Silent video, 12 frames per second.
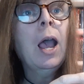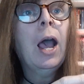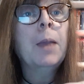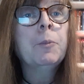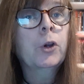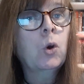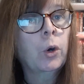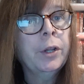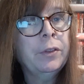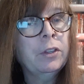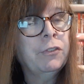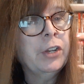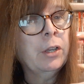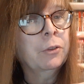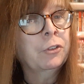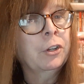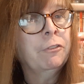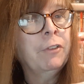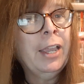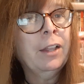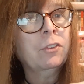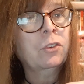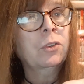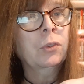I'm recording these videos in
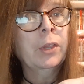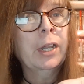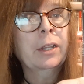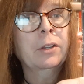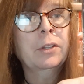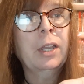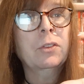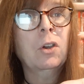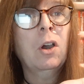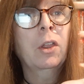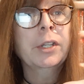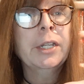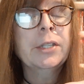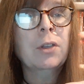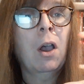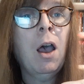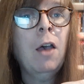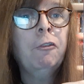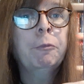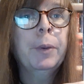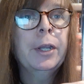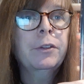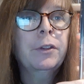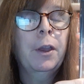advance so that I can take the holidays off,
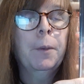but